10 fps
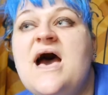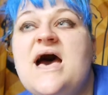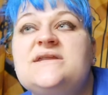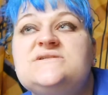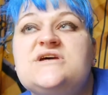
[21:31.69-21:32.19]

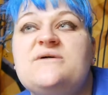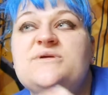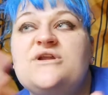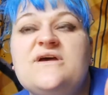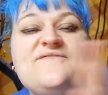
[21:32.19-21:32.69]
And
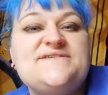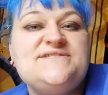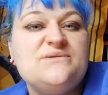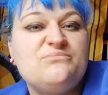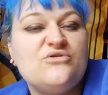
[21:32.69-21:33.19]
you know, if it's
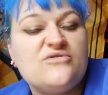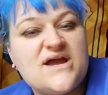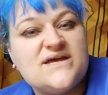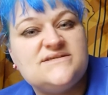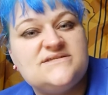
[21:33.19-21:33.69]
still in
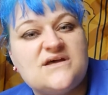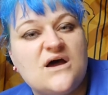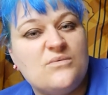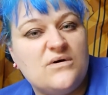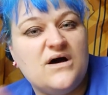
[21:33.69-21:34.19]
progress,
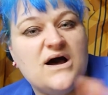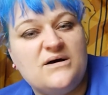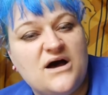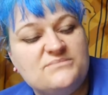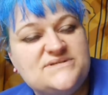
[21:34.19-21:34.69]
I will
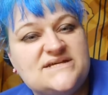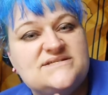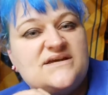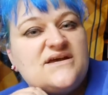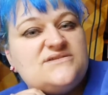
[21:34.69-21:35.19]

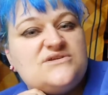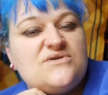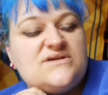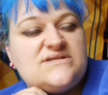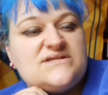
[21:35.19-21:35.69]
update it as
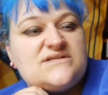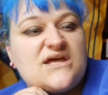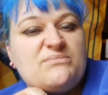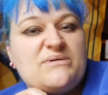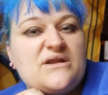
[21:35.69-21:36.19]
soon as it's
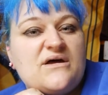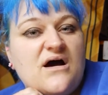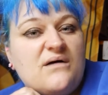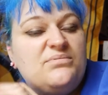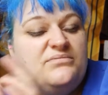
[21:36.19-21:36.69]
like been
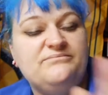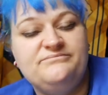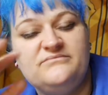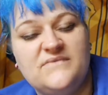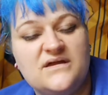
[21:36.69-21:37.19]
up,
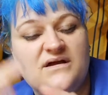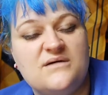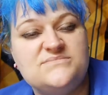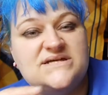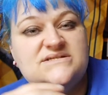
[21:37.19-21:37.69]
like
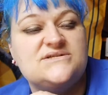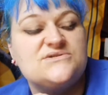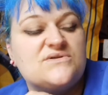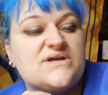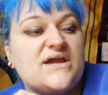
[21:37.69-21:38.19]
updated
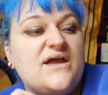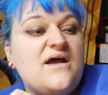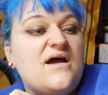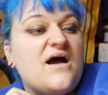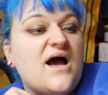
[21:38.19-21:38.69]
sort of
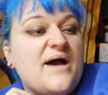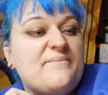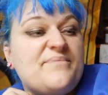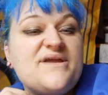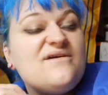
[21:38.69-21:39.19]

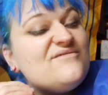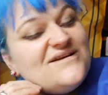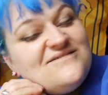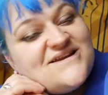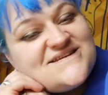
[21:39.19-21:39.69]
thing. But yeah, we're
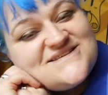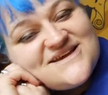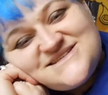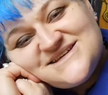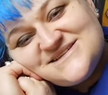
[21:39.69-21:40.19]
really, really
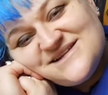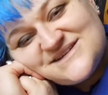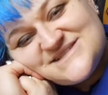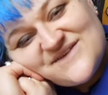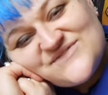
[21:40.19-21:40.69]
excited
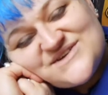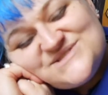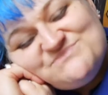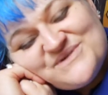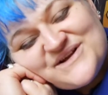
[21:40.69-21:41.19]
like to have a
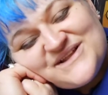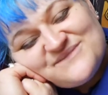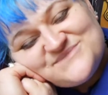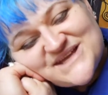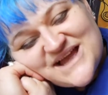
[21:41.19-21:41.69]
nice book
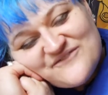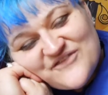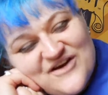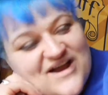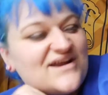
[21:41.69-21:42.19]
club
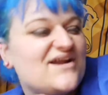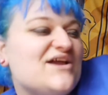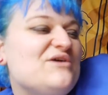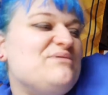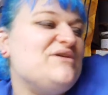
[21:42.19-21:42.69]
together, and
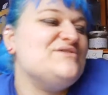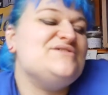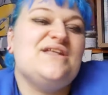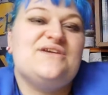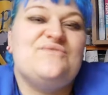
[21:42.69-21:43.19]
like it'd be
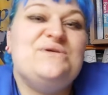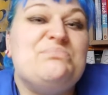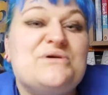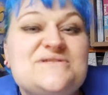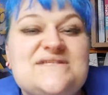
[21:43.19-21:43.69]
good to like
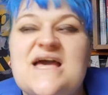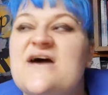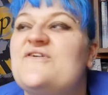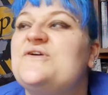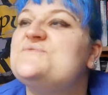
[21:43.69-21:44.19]
read books
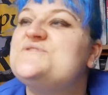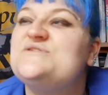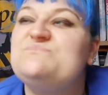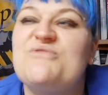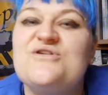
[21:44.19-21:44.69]
together. And
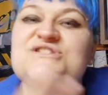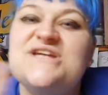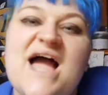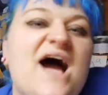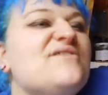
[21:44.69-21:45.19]
also it's
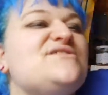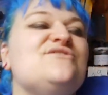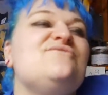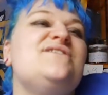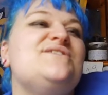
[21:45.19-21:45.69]
branching out, it's
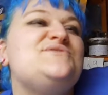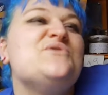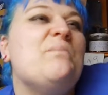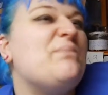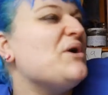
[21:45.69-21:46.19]
not really the
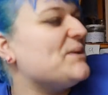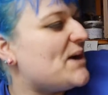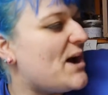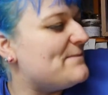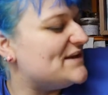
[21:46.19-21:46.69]
sort of book
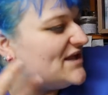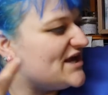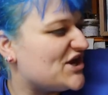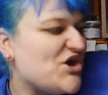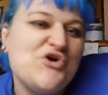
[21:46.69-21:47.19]
that I'd be
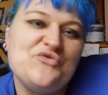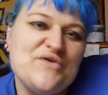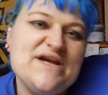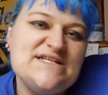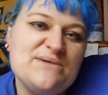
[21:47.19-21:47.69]
like
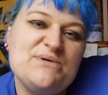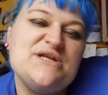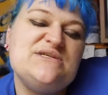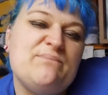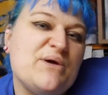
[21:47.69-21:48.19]
reading,
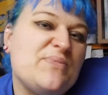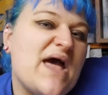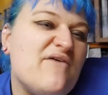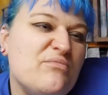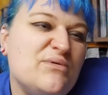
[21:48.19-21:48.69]
but it's a book
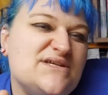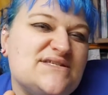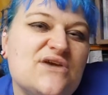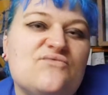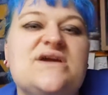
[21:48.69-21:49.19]
that
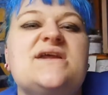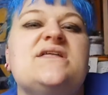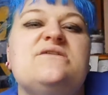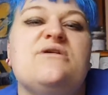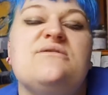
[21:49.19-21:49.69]
everybody's like
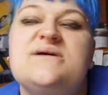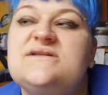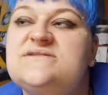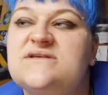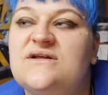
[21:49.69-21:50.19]
reading at the
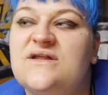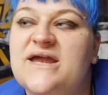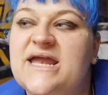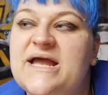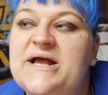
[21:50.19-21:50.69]
moment. So
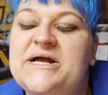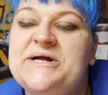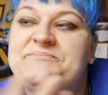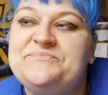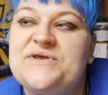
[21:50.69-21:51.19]
like,
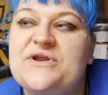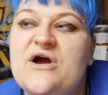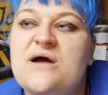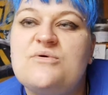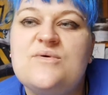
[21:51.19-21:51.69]
you
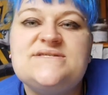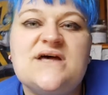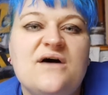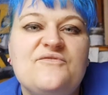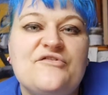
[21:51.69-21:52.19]
know, I'm
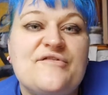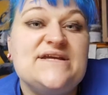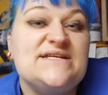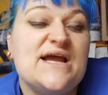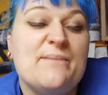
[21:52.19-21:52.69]
always up for
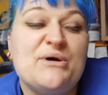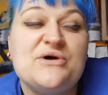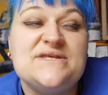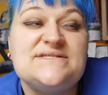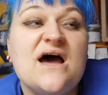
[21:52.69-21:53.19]
reading a
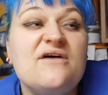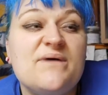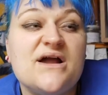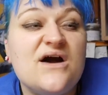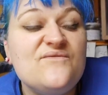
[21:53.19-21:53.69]
book that's out of
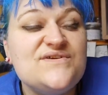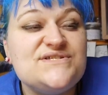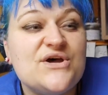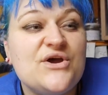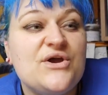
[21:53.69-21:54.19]
my comfort
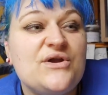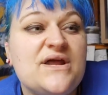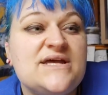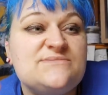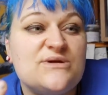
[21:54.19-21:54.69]

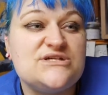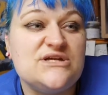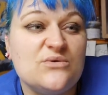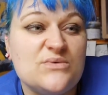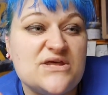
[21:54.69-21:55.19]
zone,
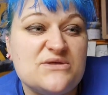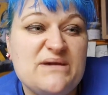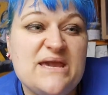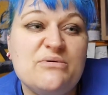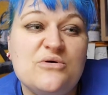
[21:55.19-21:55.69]
especially along with
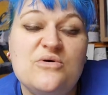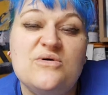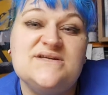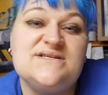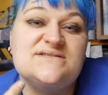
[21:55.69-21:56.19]
other
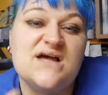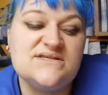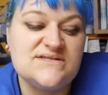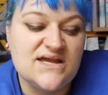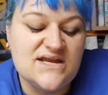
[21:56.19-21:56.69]
people and
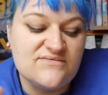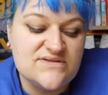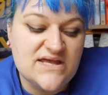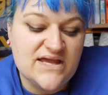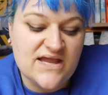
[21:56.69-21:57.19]
discussing it and
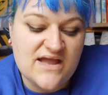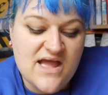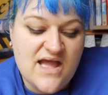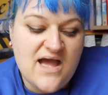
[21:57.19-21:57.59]
everything.